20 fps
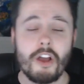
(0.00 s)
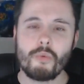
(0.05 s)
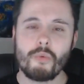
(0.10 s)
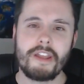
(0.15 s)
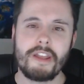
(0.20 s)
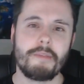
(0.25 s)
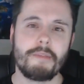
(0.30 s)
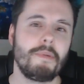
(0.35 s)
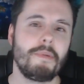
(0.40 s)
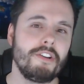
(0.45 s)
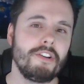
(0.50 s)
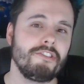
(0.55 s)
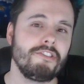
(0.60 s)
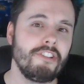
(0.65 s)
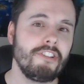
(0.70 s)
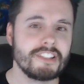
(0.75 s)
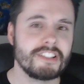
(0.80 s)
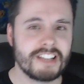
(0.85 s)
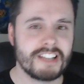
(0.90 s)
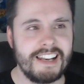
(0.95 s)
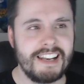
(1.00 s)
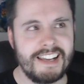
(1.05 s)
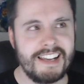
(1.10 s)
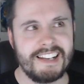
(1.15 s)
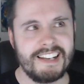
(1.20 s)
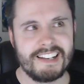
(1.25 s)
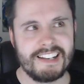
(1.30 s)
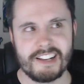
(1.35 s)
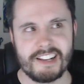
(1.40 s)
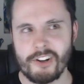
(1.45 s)
where the person has
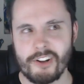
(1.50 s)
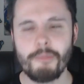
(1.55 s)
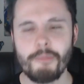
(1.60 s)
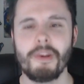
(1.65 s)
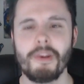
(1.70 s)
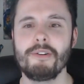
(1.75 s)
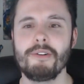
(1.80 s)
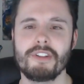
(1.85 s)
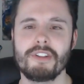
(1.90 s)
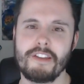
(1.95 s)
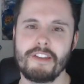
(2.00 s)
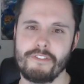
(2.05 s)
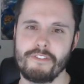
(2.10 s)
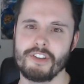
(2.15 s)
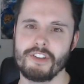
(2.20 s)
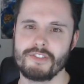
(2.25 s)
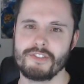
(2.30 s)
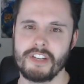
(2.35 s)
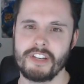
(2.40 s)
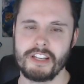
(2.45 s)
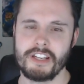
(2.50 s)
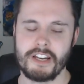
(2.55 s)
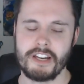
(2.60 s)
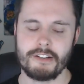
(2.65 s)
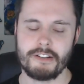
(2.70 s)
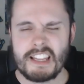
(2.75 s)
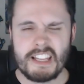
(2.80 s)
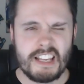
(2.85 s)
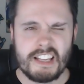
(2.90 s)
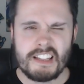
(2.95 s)
clearly uploaded their first
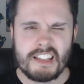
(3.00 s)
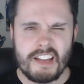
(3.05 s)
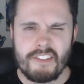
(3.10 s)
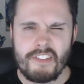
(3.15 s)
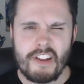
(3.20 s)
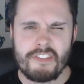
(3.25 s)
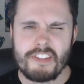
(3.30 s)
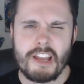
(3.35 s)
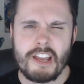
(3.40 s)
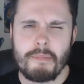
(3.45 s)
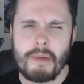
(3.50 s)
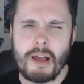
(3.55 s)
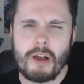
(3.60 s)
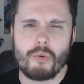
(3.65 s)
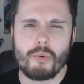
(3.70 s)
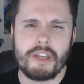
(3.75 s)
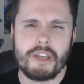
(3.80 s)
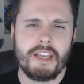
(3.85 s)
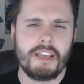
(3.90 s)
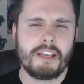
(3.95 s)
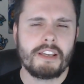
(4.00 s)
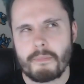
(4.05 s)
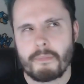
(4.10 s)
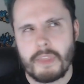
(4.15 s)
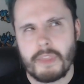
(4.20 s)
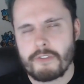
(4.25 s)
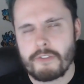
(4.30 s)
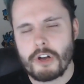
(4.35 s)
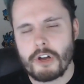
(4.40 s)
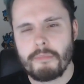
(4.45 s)
video. They've left it about a week.
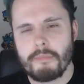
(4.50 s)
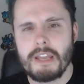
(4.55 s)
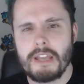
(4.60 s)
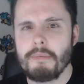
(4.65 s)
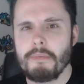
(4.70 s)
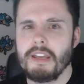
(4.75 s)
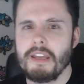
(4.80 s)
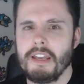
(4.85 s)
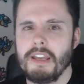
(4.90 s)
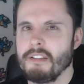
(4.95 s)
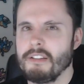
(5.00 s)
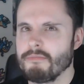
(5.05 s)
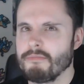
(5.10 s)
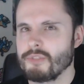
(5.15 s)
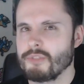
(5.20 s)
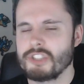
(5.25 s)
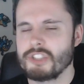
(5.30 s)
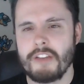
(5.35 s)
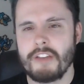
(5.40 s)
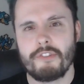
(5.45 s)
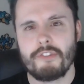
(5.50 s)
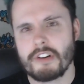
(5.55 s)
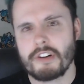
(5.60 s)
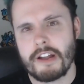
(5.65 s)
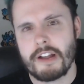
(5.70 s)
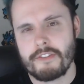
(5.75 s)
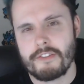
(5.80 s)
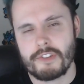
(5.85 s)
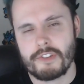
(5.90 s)
They've got maybe 7 or 8